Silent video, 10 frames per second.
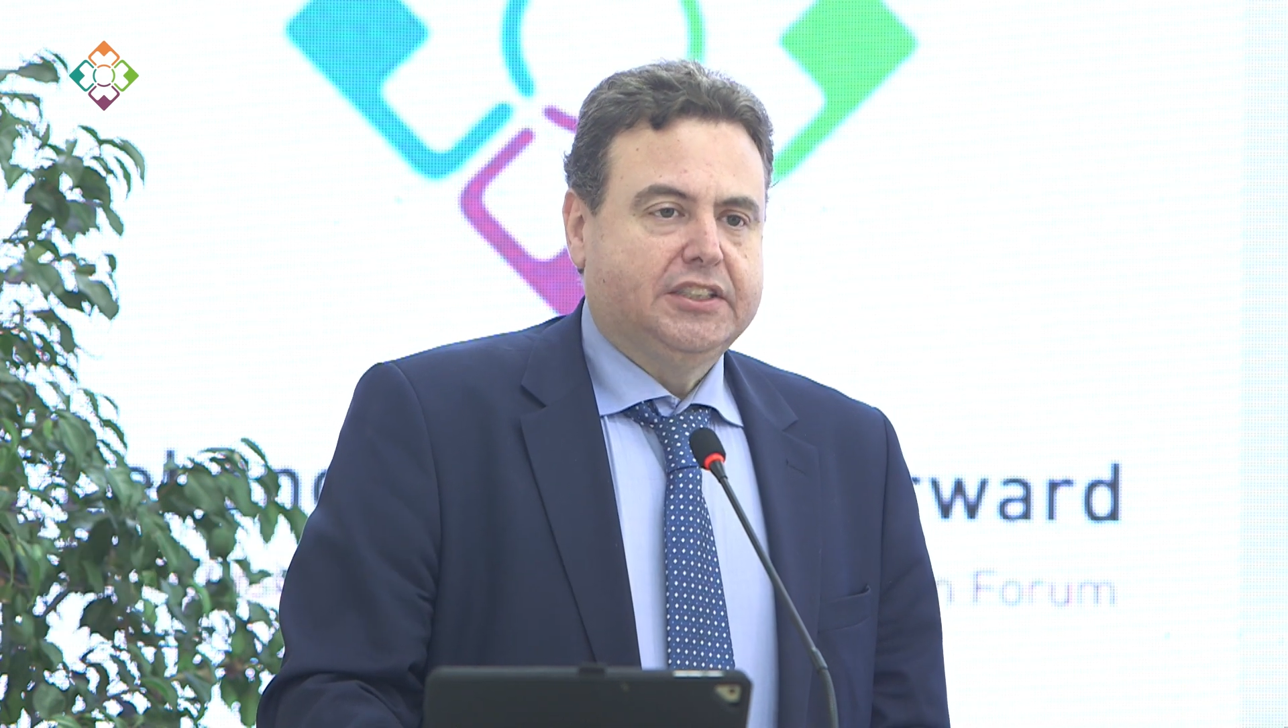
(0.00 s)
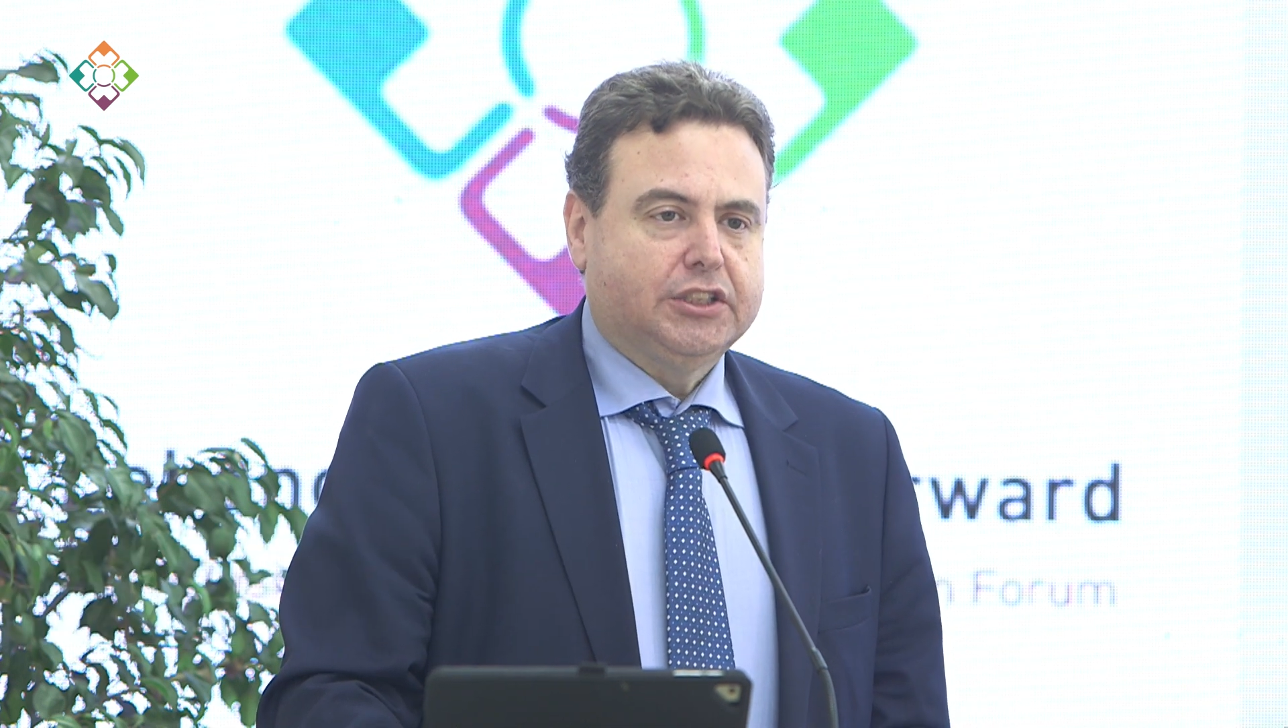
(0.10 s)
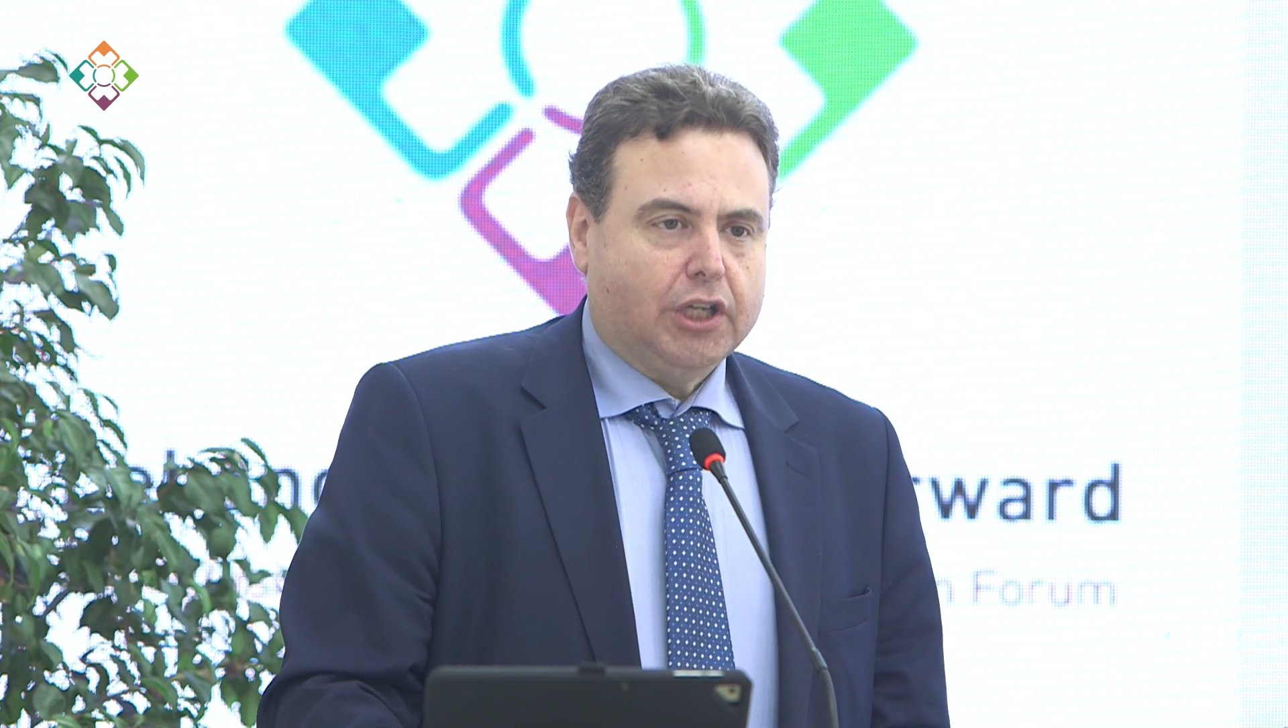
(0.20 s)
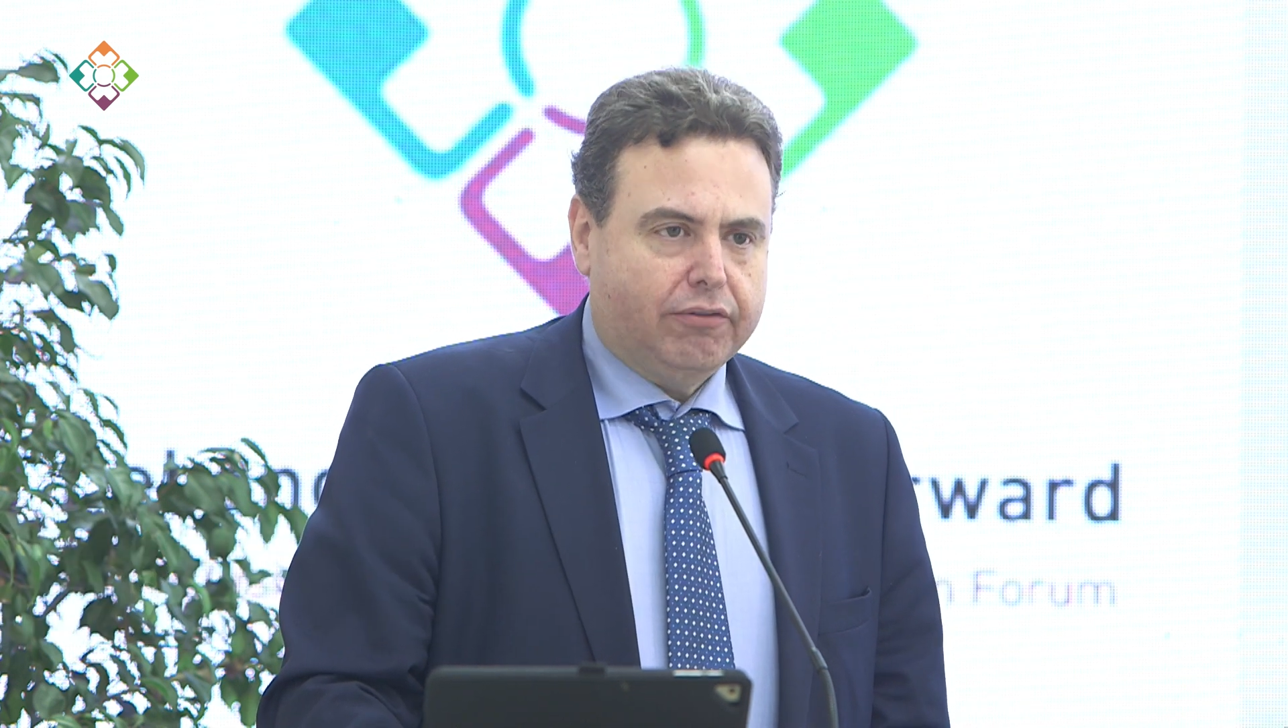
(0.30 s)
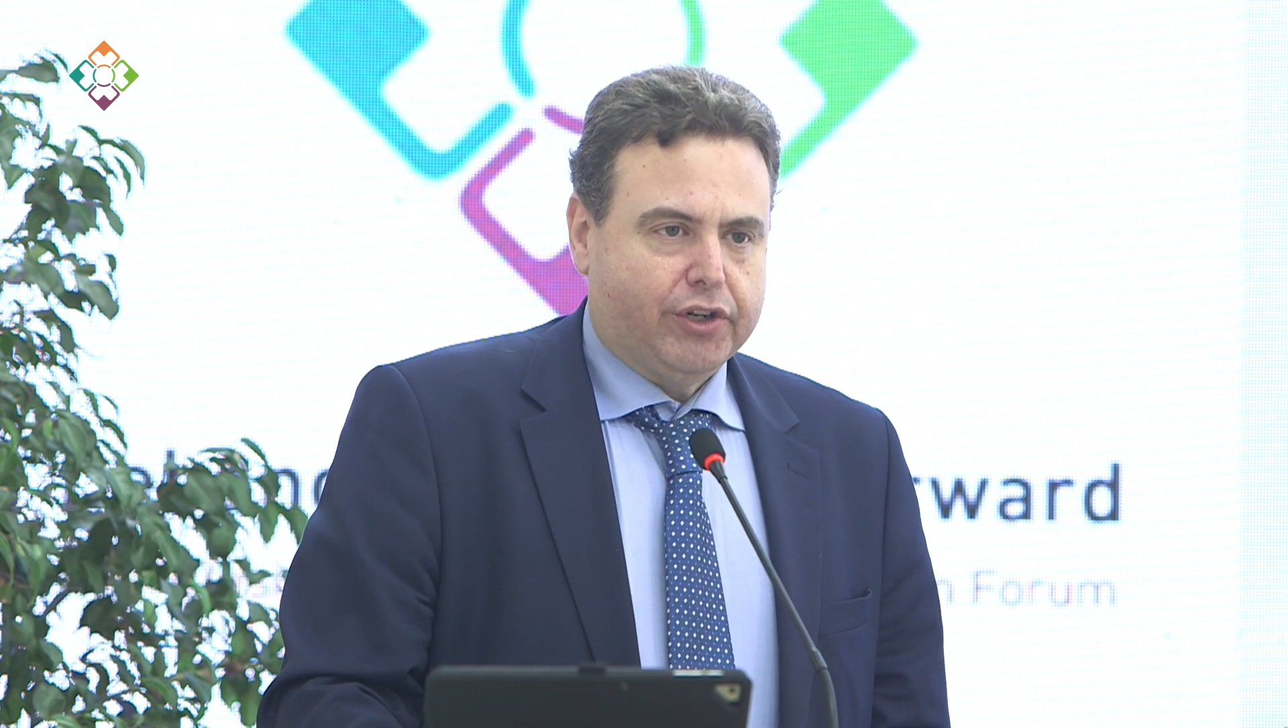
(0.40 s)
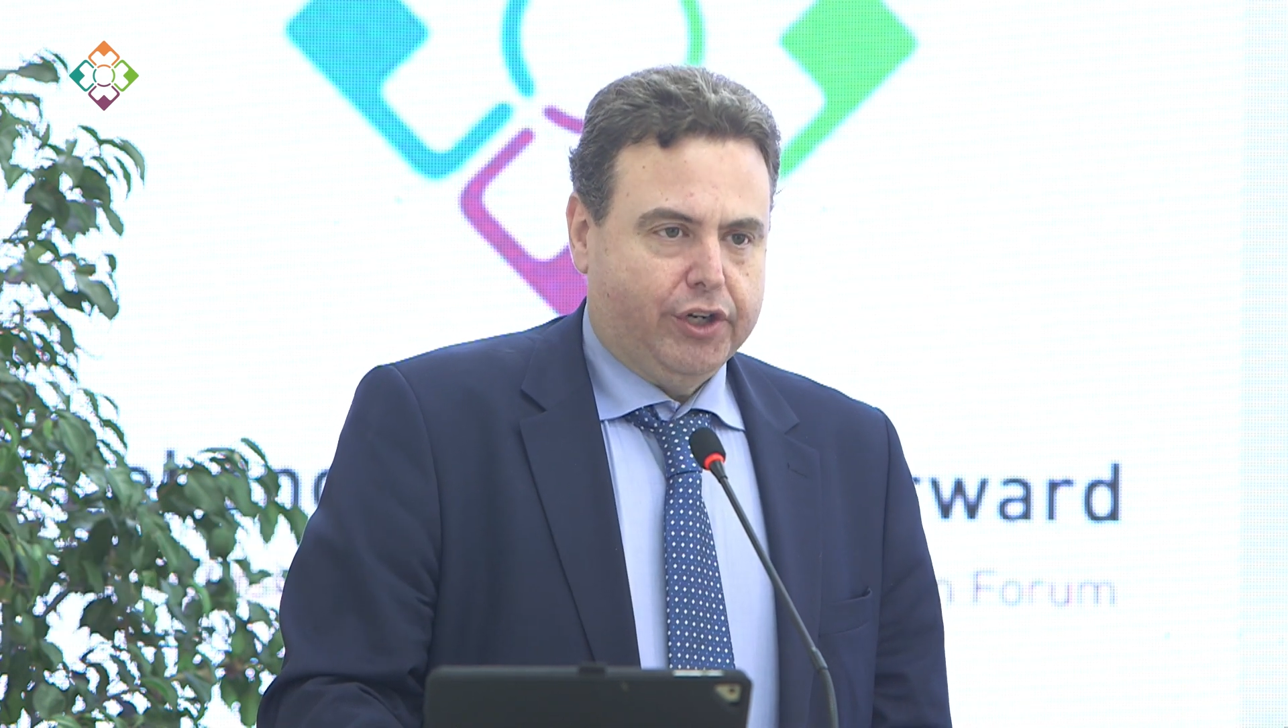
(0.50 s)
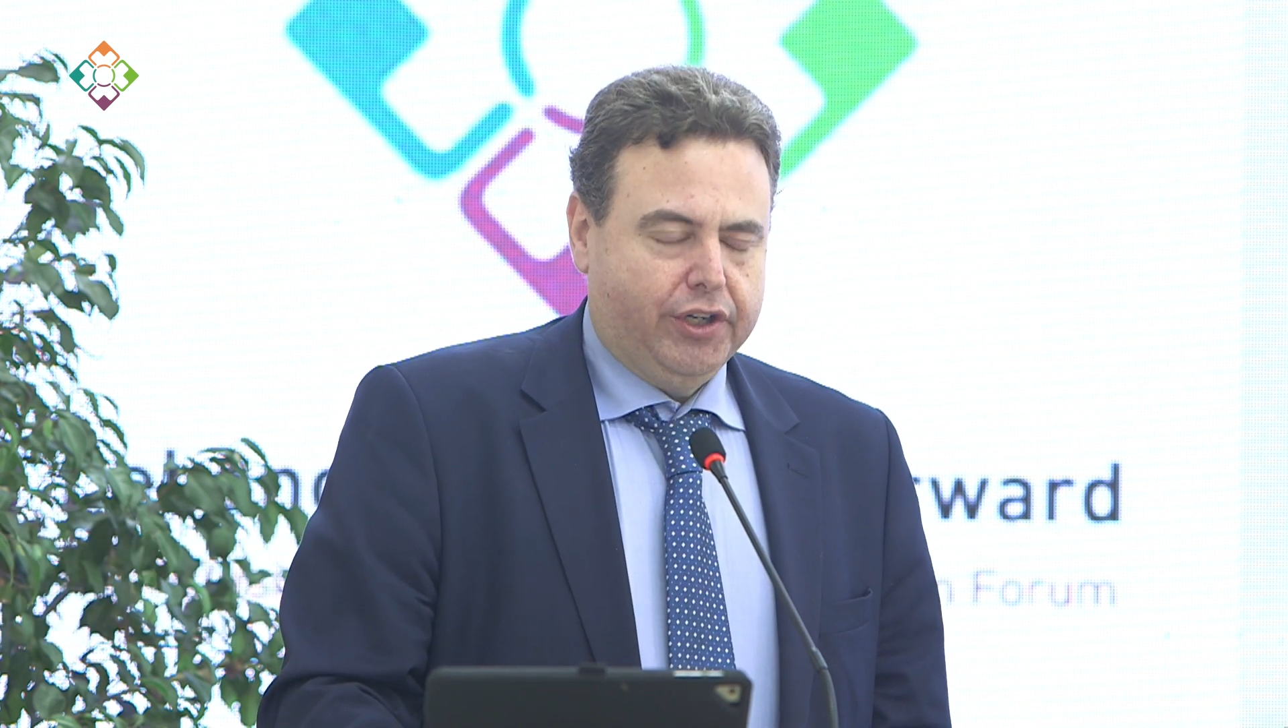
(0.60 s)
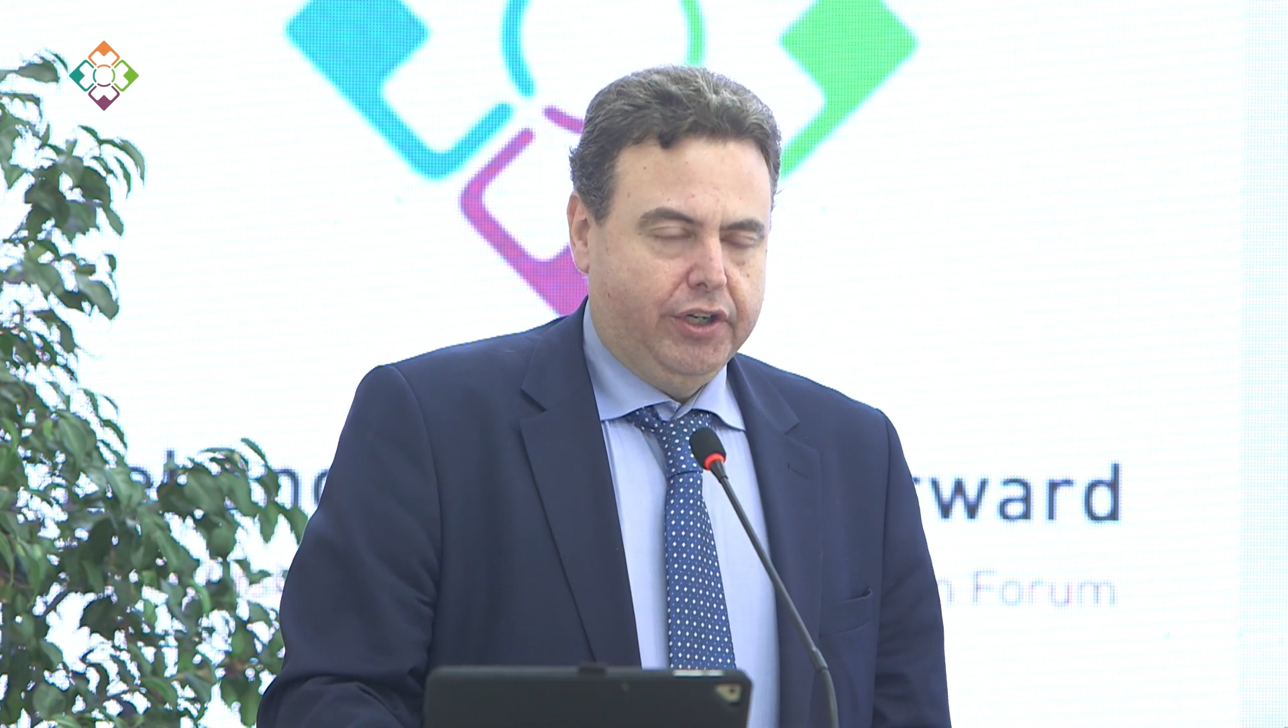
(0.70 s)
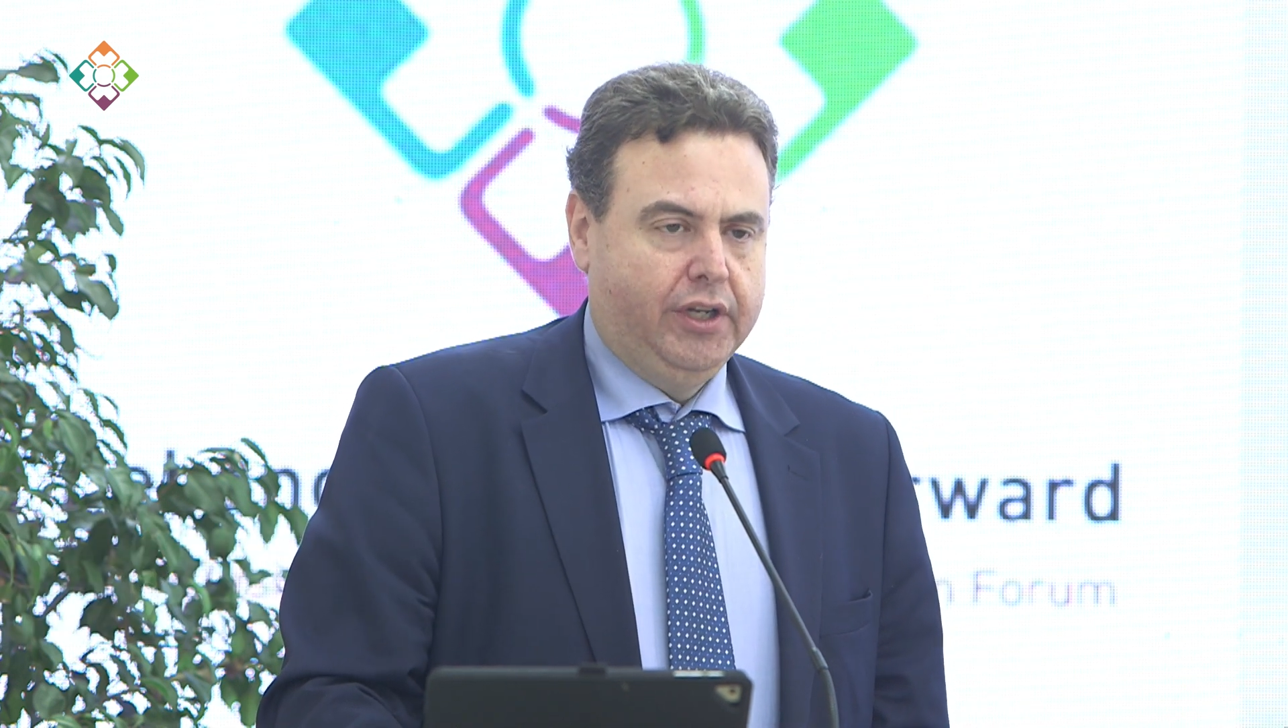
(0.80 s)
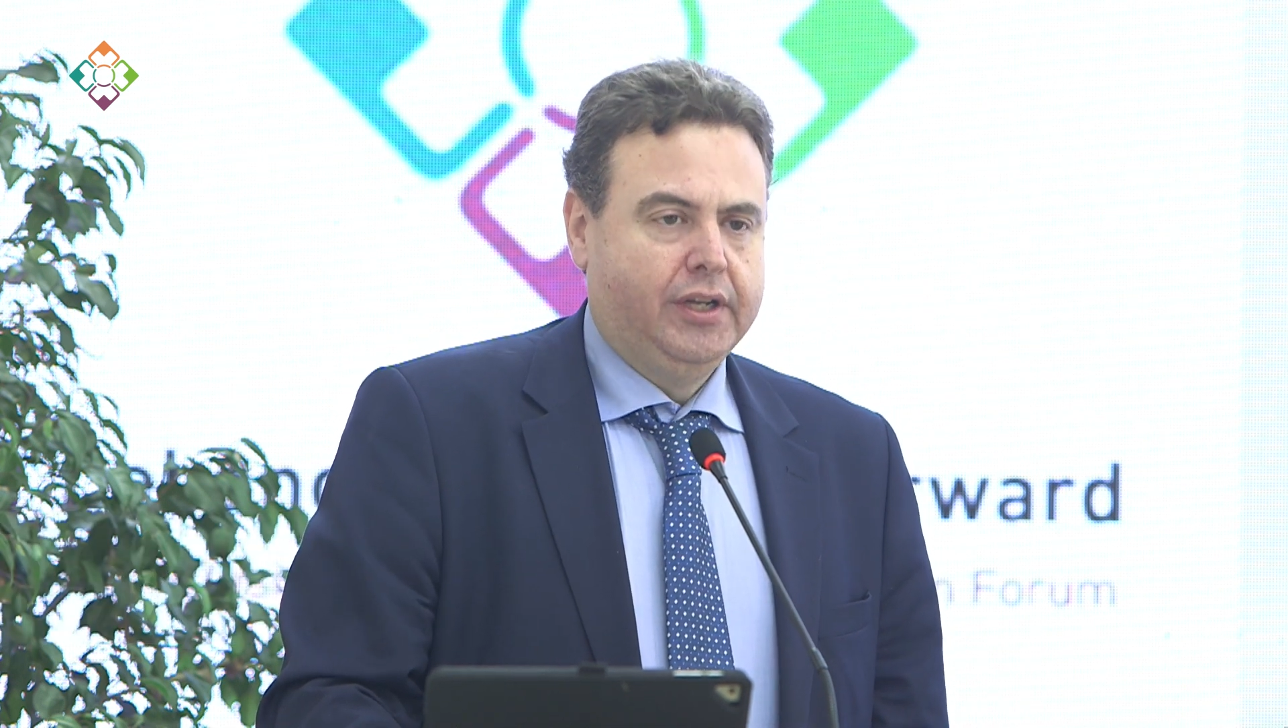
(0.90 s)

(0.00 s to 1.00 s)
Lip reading: sovereign,